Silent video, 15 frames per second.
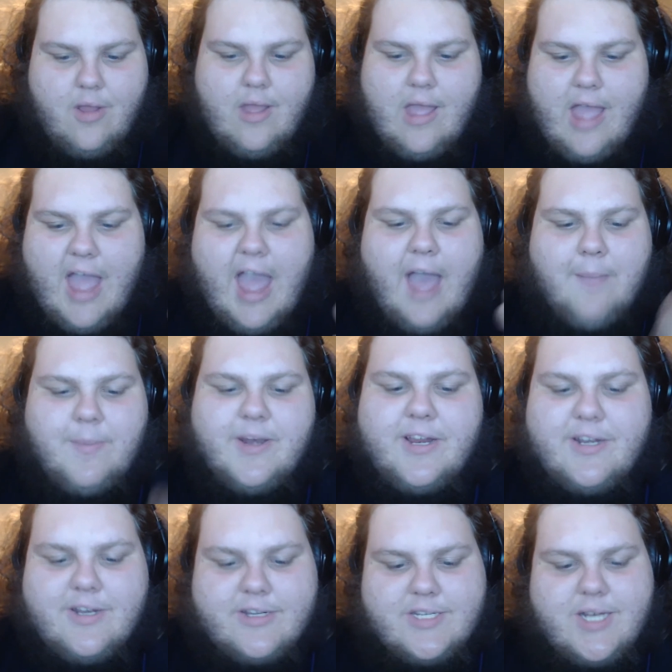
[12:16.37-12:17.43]

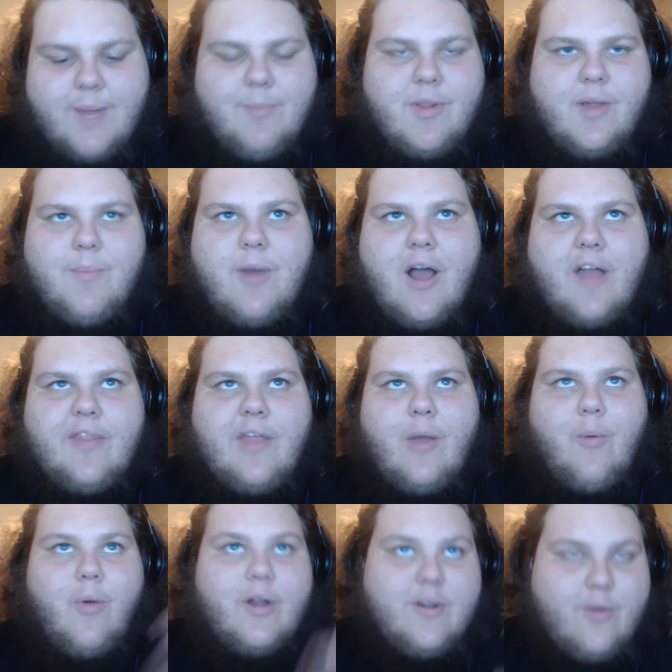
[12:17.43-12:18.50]
happening to stumble upon
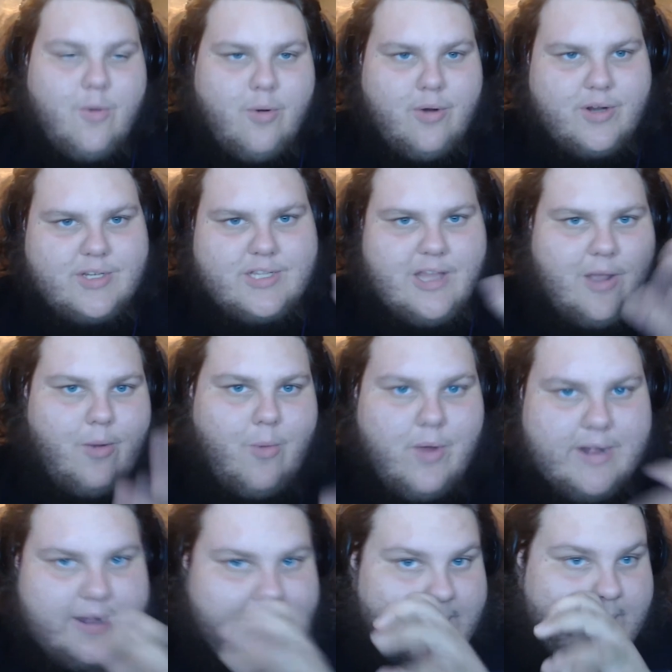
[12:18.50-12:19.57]
that one course that
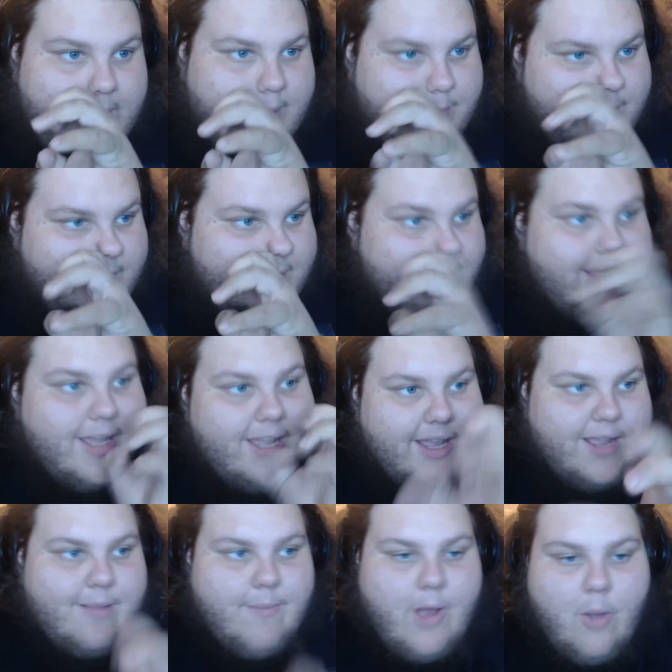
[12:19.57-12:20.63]
one day, me
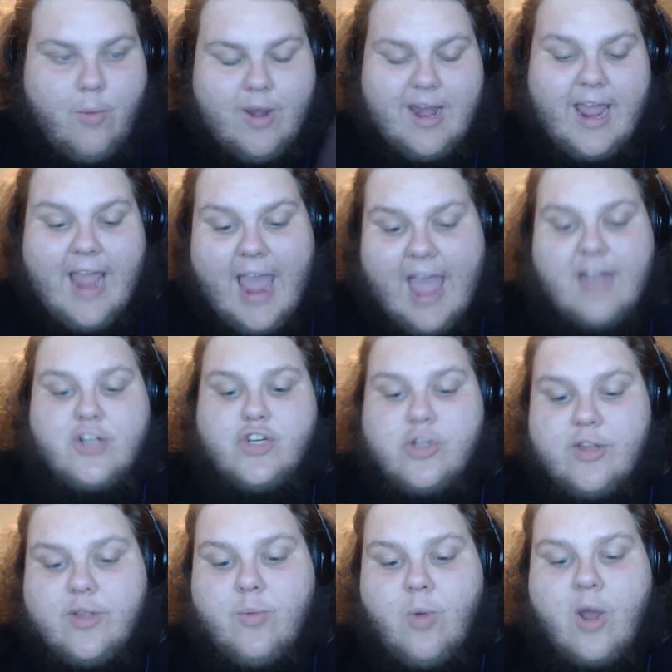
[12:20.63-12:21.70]
thinking about what I
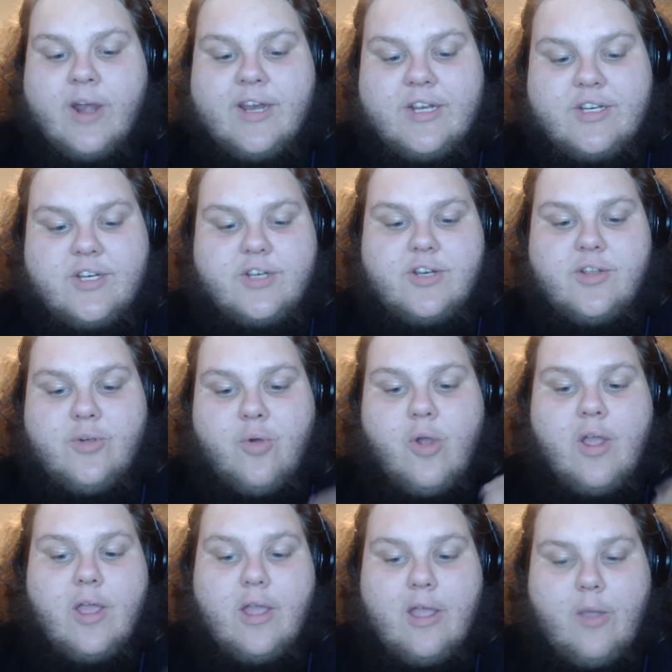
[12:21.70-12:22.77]
actually wanted to do
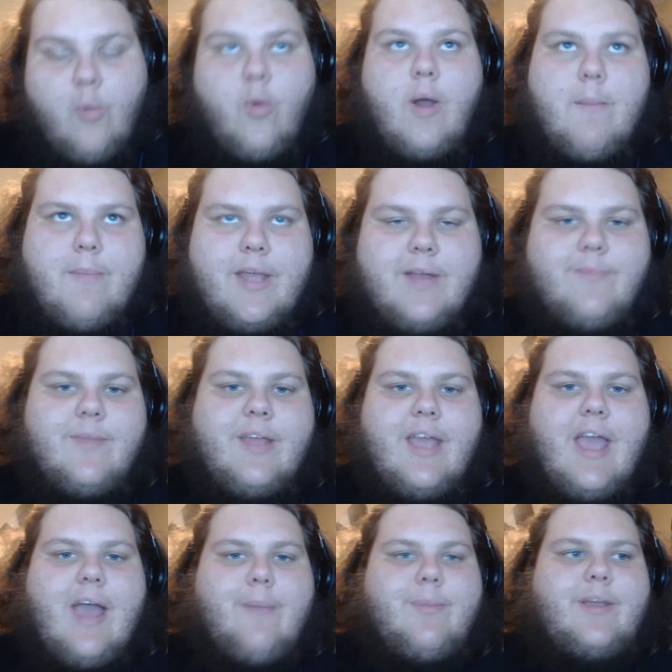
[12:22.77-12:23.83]
and what made me
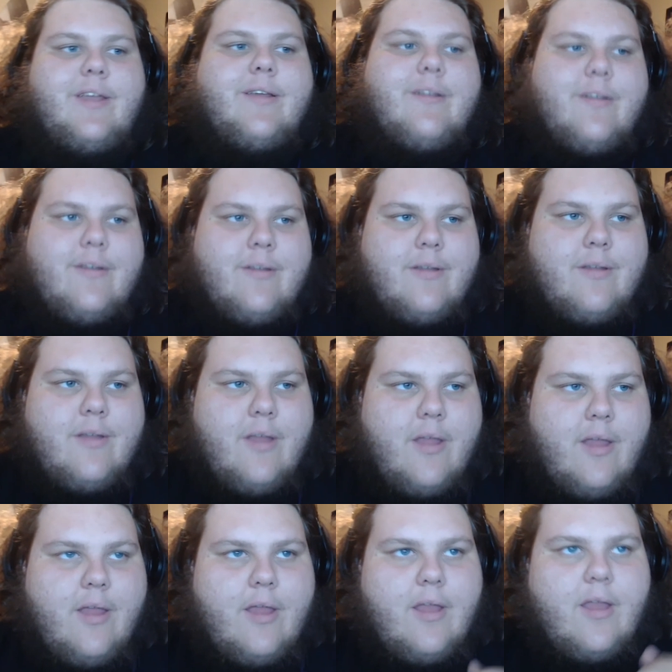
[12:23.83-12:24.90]
happy,
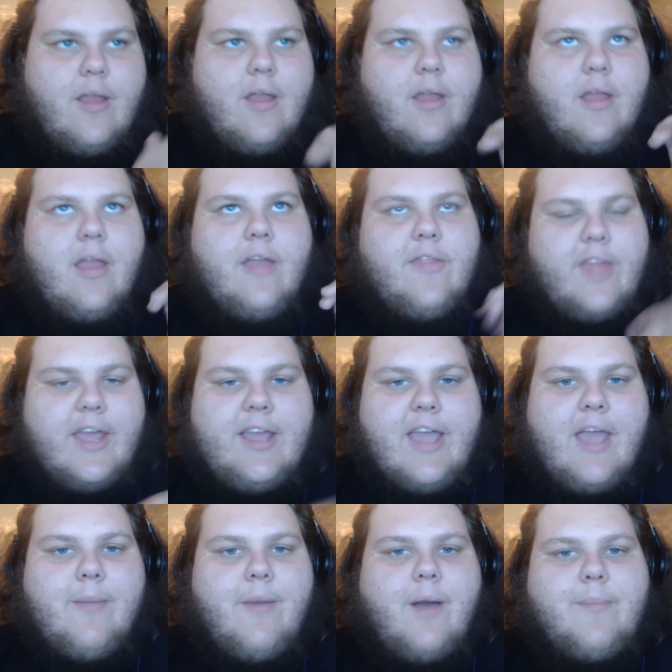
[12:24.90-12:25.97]
and they
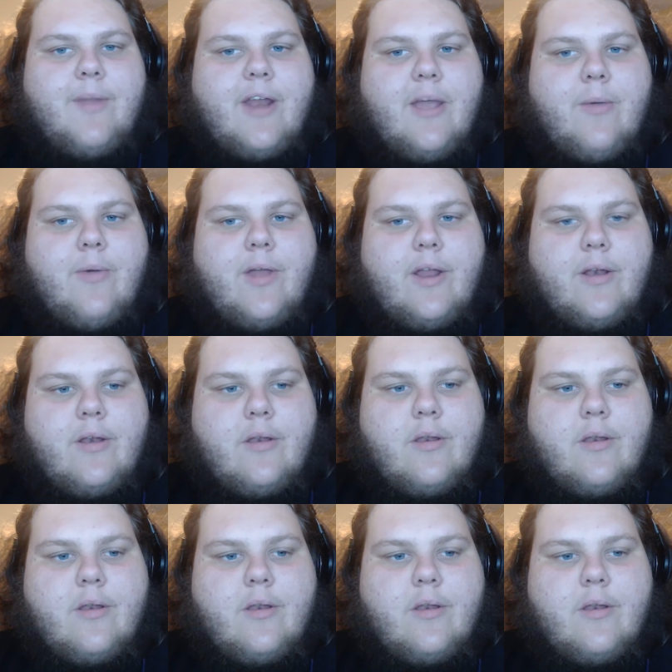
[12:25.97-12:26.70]
came up and I went,